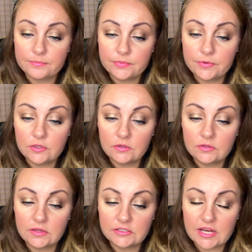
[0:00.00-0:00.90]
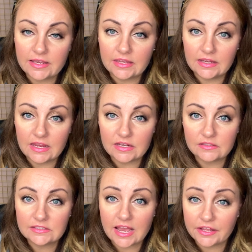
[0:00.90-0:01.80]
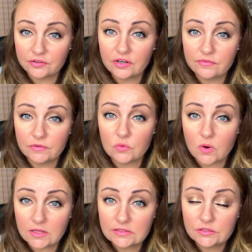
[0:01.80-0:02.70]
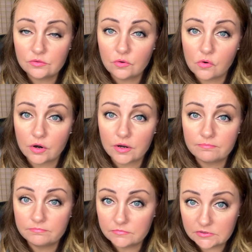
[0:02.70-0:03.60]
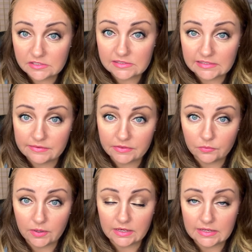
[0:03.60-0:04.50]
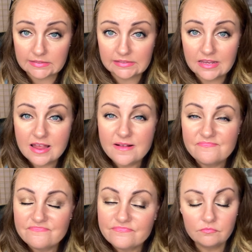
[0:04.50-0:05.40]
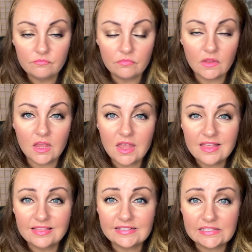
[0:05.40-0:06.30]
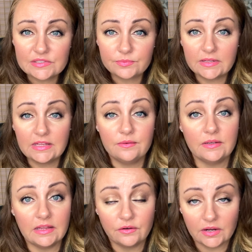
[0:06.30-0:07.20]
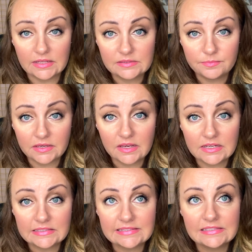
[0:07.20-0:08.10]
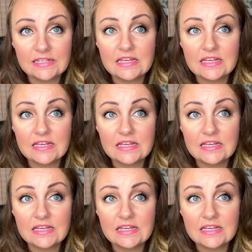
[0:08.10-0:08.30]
pull the jacket in tighter if you want to, or just leave it the way it is. This is really, really great because